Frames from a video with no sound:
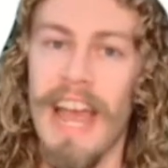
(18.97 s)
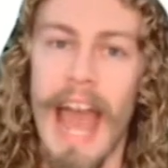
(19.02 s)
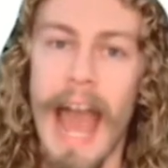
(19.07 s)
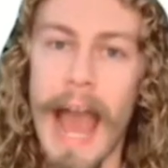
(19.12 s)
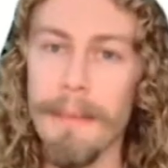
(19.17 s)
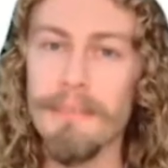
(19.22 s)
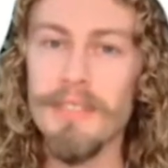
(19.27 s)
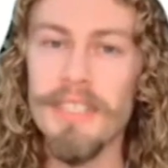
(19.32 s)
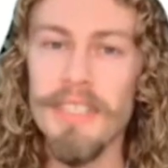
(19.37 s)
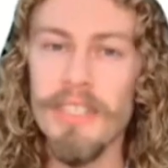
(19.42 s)

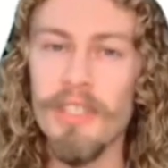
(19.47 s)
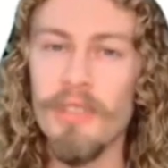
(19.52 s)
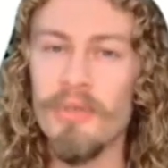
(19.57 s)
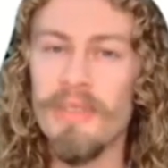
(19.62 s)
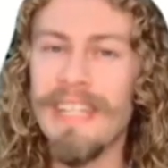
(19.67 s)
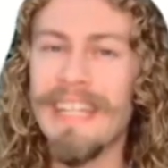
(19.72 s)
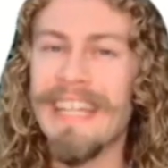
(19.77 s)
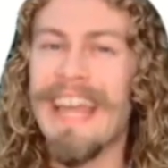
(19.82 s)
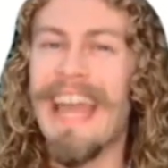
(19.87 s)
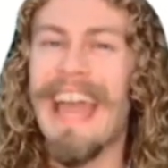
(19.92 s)

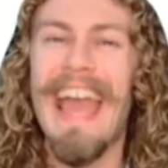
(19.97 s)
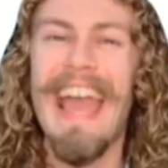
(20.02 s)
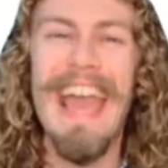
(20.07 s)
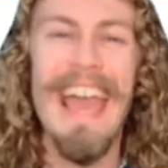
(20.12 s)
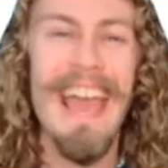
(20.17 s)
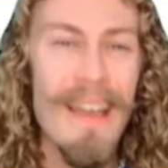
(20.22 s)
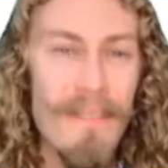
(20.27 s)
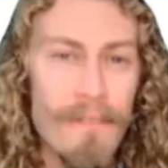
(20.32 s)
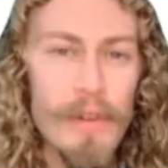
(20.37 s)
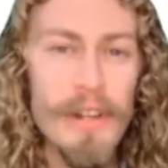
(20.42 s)
Absolutely
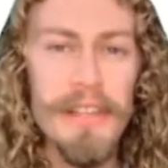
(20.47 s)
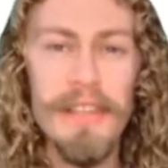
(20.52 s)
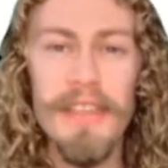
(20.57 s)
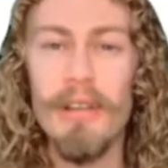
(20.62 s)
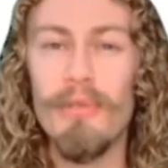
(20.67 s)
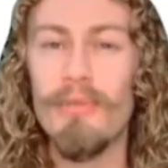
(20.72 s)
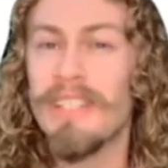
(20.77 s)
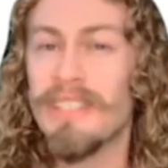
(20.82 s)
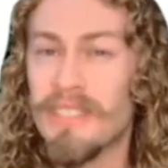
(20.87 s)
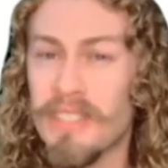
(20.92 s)

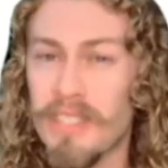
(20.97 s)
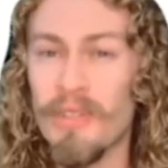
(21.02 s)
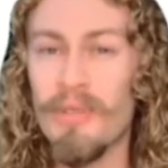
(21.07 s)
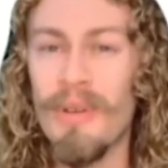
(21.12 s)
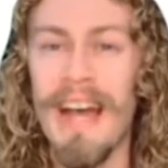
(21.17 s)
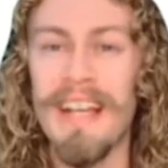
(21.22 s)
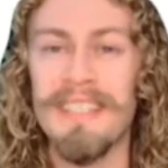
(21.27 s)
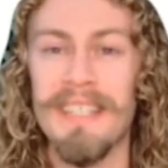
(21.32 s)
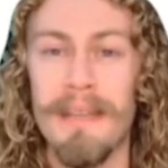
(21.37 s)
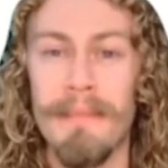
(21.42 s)
everything we do
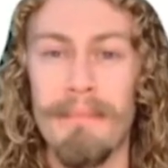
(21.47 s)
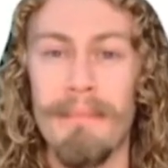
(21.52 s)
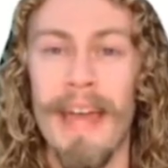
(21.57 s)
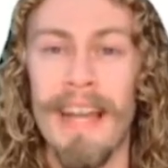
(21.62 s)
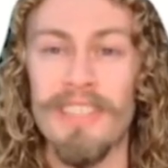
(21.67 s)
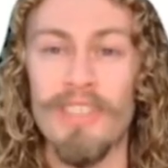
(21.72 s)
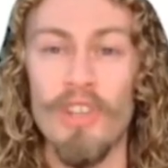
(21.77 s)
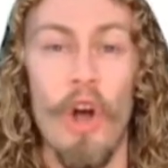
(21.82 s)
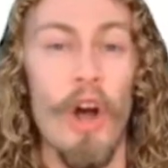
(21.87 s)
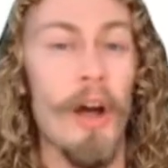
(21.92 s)
has
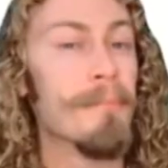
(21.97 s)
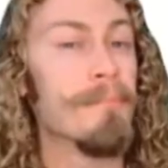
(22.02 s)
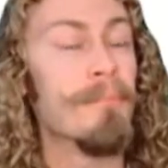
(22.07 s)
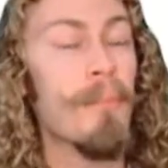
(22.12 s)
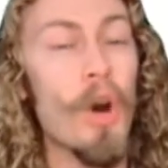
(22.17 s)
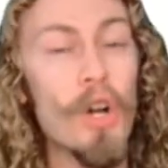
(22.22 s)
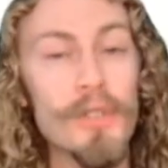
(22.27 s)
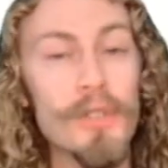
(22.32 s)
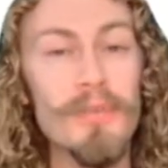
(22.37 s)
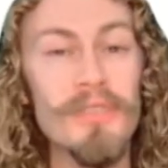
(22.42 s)
impacts on
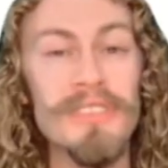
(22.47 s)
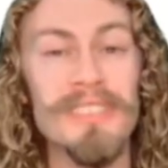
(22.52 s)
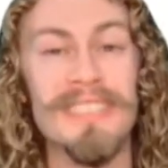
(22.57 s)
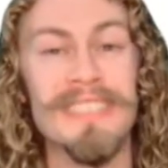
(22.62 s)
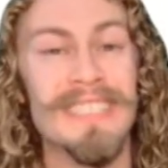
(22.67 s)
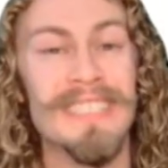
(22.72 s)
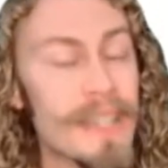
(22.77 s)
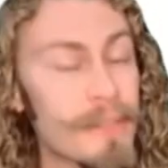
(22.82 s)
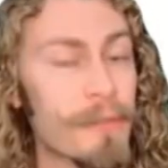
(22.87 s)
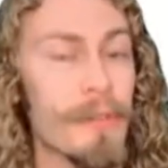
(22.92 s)
multiple
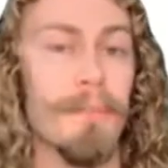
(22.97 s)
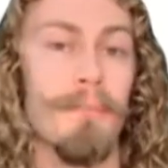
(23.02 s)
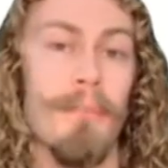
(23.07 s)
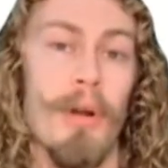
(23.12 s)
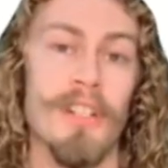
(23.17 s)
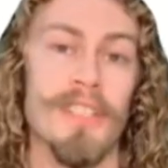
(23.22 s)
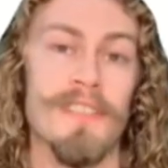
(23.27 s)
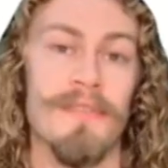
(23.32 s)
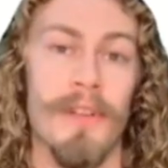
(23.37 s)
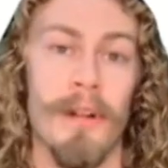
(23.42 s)
different
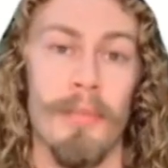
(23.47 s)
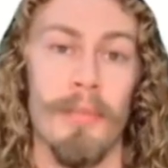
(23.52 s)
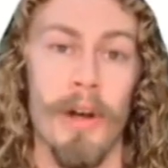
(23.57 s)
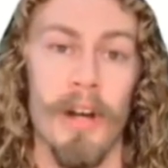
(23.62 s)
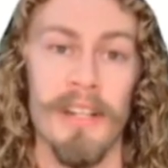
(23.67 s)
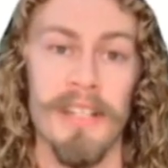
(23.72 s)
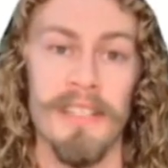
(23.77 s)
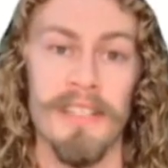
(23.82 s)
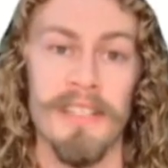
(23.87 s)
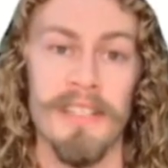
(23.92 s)
parts of our
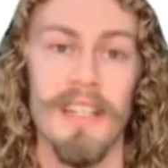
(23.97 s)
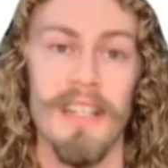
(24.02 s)
bodies.